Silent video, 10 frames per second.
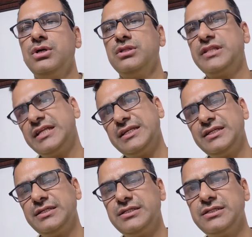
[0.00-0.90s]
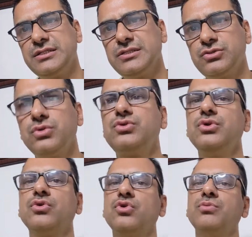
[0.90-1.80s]
Then
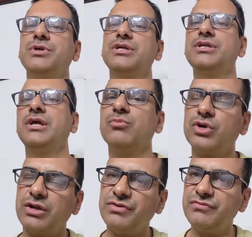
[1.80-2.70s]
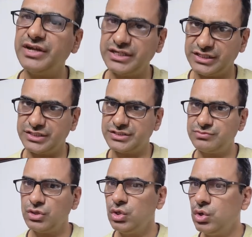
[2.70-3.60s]
socioeconomic demographic factors.
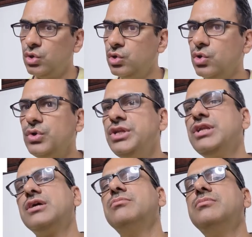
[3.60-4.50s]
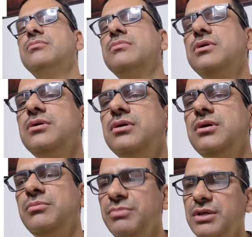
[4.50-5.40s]
Low income
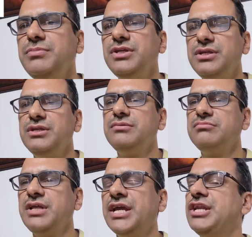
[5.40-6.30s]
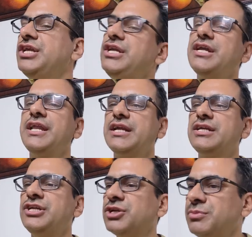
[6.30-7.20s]
may be an indirect
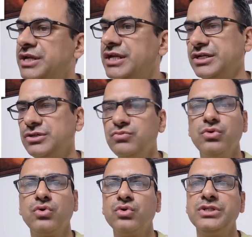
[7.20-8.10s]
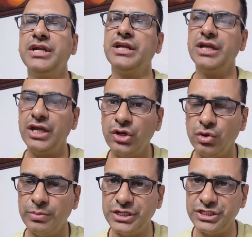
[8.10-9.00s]
determinant for congenital
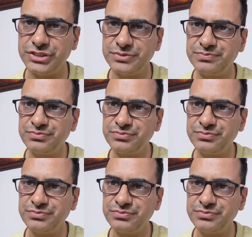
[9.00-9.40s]
anomalies.